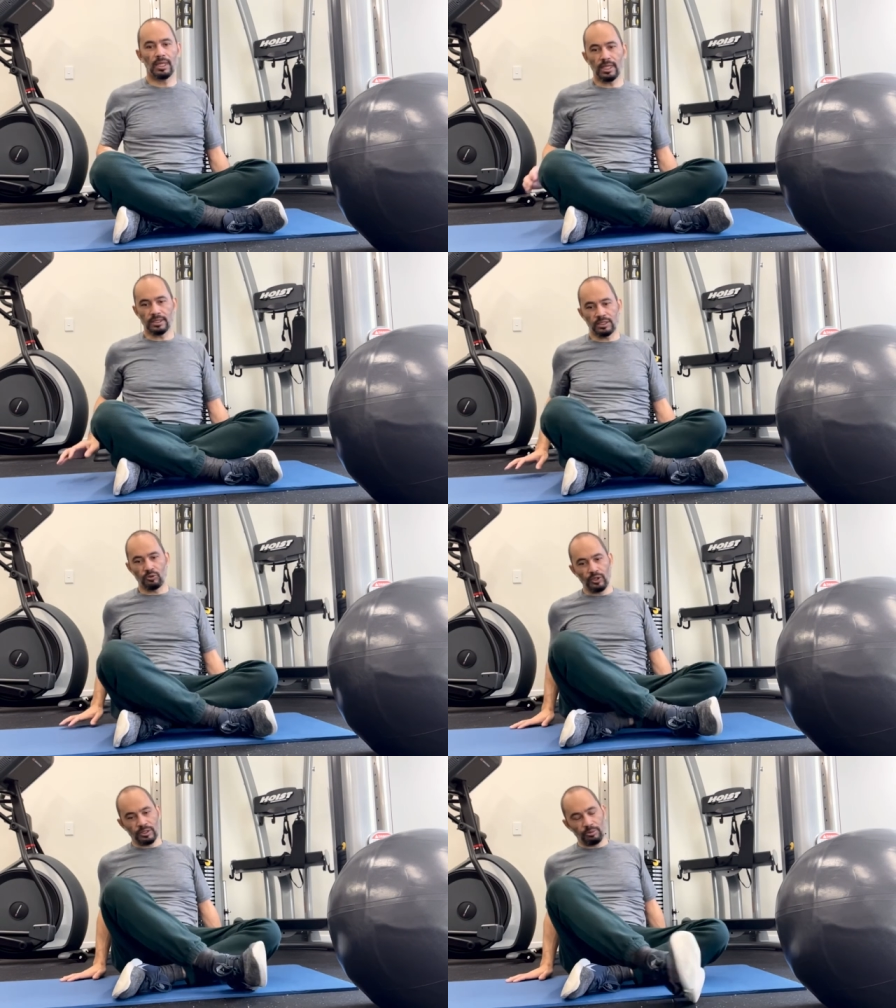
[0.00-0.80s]
It's
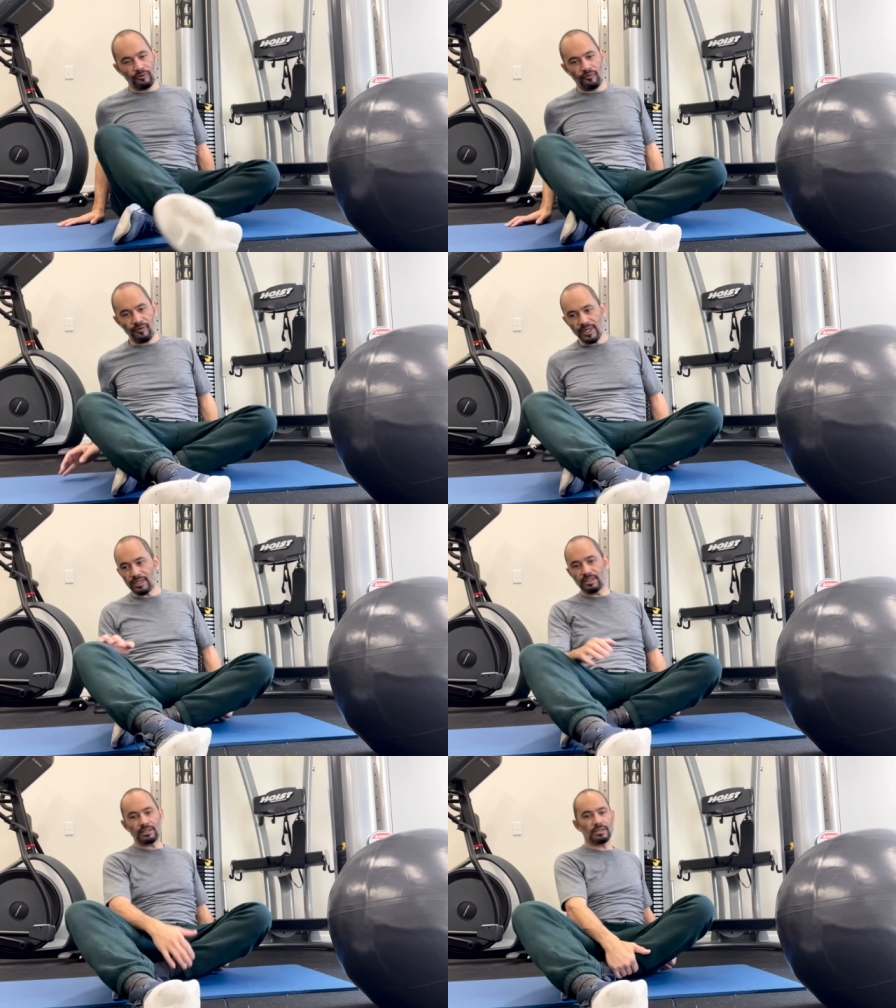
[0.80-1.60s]
reasonably
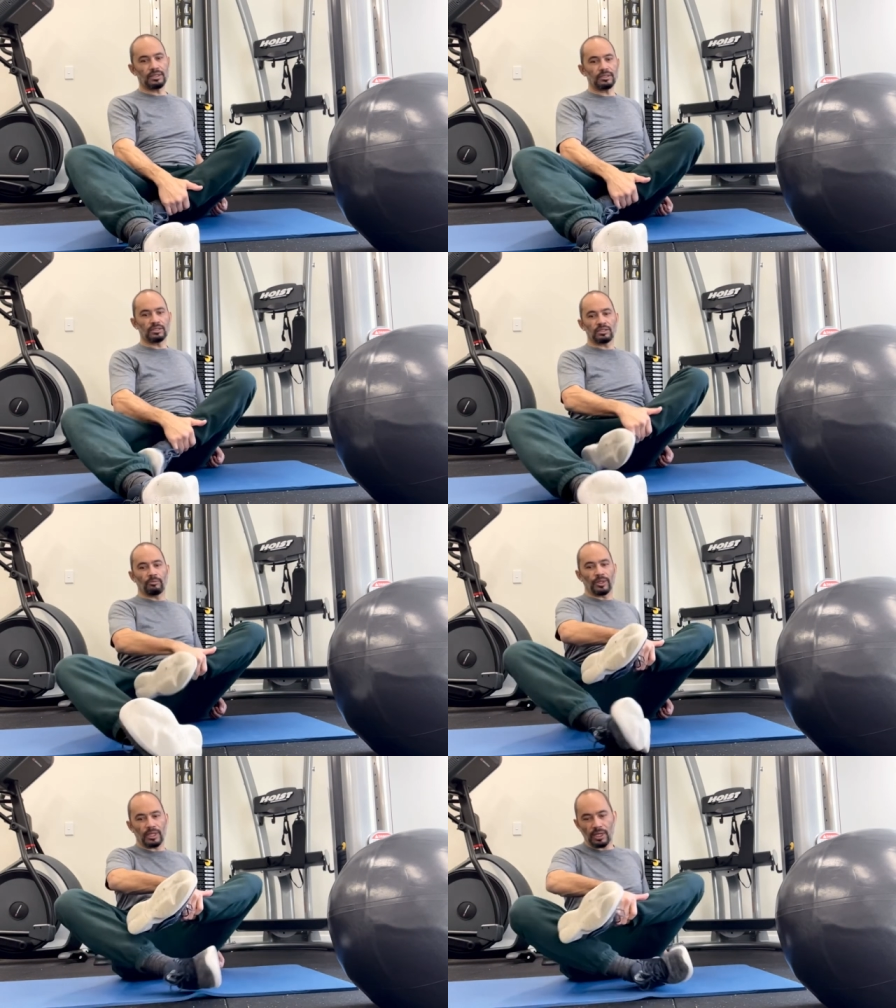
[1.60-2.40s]
flat, so
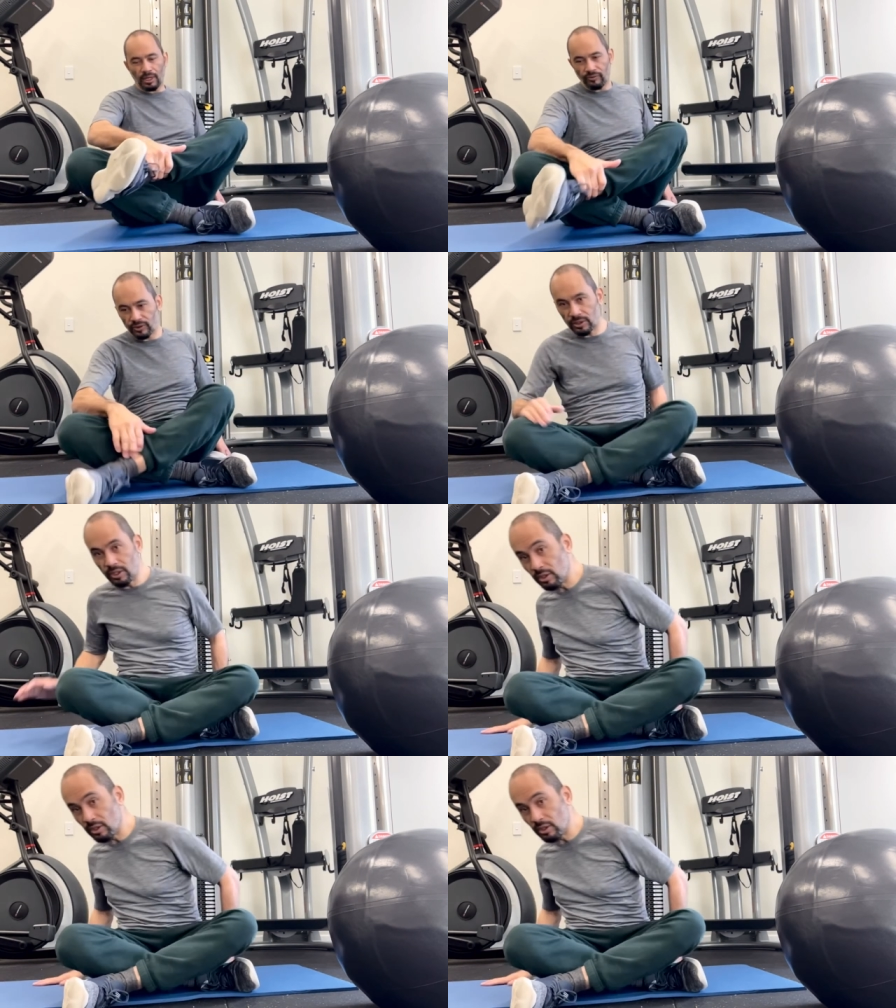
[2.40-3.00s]
that I haven't